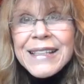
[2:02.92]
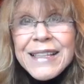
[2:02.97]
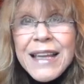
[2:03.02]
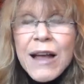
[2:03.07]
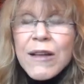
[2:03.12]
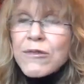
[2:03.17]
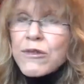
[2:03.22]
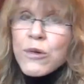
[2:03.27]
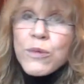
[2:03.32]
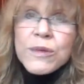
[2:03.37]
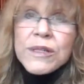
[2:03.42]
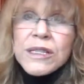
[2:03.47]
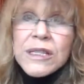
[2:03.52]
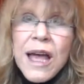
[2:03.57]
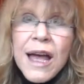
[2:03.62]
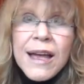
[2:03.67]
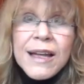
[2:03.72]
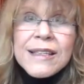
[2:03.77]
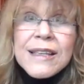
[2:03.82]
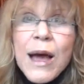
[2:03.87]
it down to a
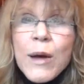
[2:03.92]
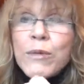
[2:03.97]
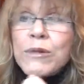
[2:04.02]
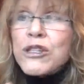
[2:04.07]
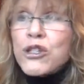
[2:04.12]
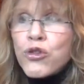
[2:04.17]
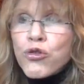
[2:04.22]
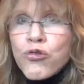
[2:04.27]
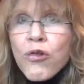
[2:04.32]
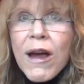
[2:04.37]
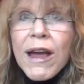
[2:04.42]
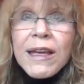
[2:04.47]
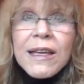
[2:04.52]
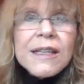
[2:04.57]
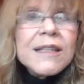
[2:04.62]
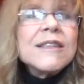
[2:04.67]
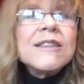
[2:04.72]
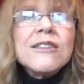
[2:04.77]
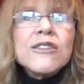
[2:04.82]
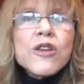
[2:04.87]
science. I was
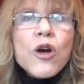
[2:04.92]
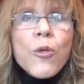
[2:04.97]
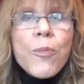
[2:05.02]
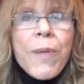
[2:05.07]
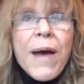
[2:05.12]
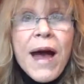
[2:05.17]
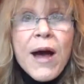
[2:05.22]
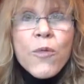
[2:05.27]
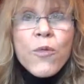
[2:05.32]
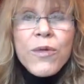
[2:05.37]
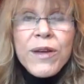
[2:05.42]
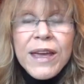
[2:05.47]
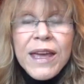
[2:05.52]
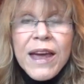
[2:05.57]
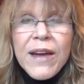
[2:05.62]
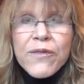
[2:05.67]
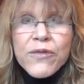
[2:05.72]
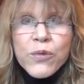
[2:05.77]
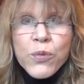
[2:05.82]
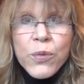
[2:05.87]
cranking this soap out week
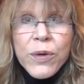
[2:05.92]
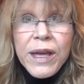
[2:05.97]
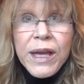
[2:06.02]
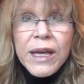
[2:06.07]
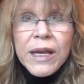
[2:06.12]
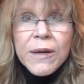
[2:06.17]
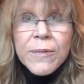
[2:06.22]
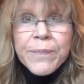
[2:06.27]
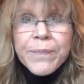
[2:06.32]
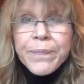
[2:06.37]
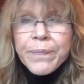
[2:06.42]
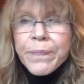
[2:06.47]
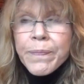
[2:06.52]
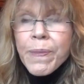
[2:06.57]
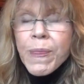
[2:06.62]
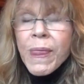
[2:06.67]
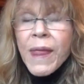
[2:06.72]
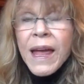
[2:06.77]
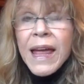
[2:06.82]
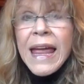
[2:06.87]
after week.
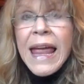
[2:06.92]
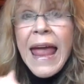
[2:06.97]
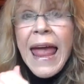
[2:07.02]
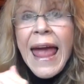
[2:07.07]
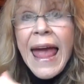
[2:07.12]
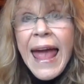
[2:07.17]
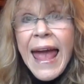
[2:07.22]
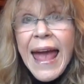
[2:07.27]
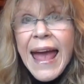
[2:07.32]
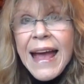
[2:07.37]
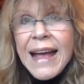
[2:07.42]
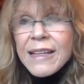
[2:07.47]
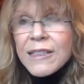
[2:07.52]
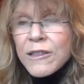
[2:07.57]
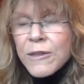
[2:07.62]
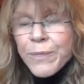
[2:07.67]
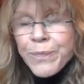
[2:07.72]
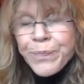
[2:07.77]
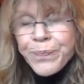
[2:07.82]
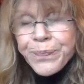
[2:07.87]

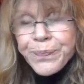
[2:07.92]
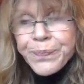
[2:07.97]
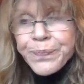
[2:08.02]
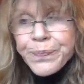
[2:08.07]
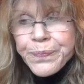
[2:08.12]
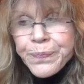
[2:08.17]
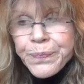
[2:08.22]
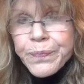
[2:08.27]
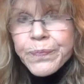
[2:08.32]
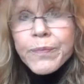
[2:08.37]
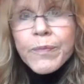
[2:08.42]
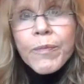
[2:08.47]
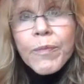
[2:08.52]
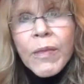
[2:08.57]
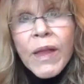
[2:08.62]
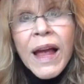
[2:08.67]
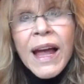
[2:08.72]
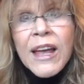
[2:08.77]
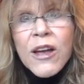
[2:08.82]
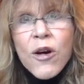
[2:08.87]
And
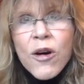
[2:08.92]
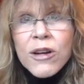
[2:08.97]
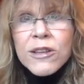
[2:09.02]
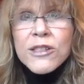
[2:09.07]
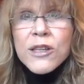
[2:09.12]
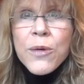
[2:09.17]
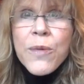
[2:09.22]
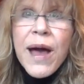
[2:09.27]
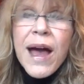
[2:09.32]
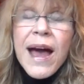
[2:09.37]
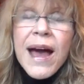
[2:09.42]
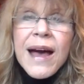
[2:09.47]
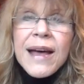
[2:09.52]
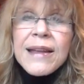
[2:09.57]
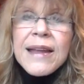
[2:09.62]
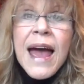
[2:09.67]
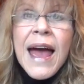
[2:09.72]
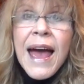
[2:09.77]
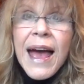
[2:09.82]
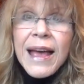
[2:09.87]
I also
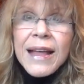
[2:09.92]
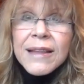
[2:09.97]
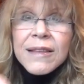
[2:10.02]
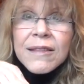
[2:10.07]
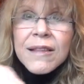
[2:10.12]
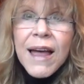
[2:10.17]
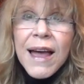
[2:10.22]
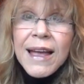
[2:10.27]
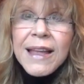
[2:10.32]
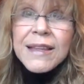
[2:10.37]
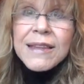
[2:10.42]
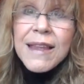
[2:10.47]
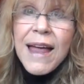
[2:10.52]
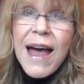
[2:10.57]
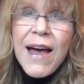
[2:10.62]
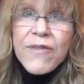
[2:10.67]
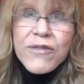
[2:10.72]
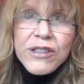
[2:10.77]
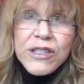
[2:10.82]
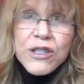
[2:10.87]
had a light
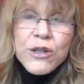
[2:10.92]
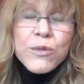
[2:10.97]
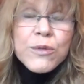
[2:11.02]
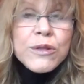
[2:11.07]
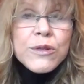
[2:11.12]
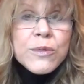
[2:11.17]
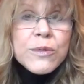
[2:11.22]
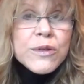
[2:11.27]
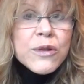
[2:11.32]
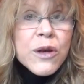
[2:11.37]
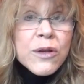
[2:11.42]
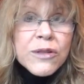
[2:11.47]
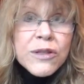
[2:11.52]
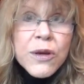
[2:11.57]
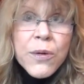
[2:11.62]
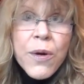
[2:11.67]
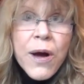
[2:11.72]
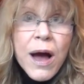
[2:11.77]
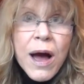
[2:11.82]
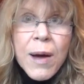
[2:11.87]
lavender, which was
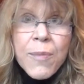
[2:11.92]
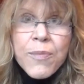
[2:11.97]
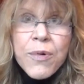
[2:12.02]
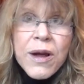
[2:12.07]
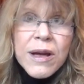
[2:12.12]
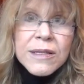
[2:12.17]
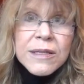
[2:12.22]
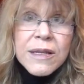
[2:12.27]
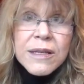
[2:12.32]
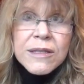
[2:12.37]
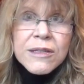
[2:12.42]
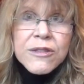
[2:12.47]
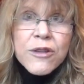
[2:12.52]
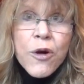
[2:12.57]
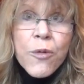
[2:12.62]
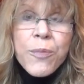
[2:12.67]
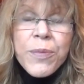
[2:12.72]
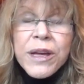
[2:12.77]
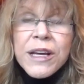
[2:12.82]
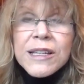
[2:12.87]
also a hot process
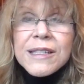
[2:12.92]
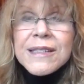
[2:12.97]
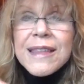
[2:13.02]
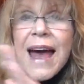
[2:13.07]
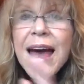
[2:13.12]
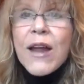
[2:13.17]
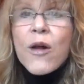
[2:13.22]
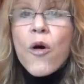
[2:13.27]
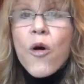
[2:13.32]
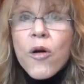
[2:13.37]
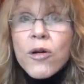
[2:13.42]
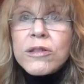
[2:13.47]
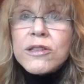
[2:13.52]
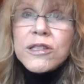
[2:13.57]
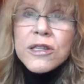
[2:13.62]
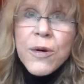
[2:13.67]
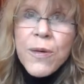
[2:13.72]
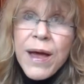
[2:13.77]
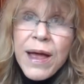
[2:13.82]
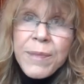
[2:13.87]
soap, because that
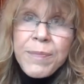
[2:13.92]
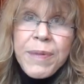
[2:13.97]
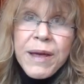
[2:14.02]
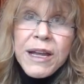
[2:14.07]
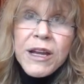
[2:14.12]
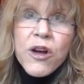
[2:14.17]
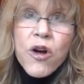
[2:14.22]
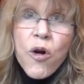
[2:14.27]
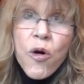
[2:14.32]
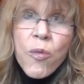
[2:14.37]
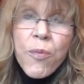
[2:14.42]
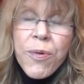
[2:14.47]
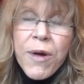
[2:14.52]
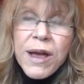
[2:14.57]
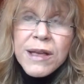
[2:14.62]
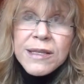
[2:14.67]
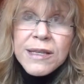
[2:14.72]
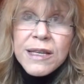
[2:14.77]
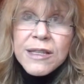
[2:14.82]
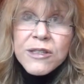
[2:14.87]
also had been a cold
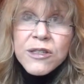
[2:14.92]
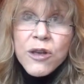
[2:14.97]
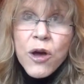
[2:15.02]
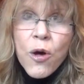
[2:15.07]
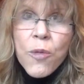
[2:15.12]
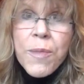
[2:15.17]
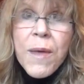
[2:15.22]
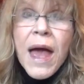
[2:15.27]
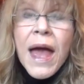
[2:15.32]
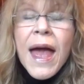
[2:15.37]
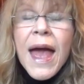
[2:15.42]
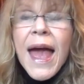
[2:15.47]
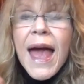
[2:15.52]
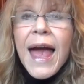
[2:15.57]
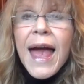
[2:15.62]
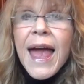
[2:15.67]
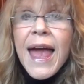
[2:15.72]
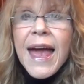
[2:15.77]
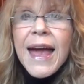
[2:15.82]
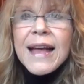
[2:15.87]
process soap.
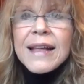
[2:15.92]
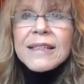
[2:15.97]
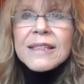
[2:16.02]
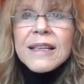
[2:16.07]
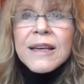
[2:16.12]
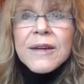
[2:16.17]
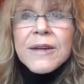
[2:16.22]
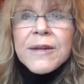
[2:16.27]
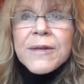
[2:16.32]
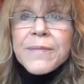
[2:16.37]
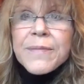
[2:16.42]
And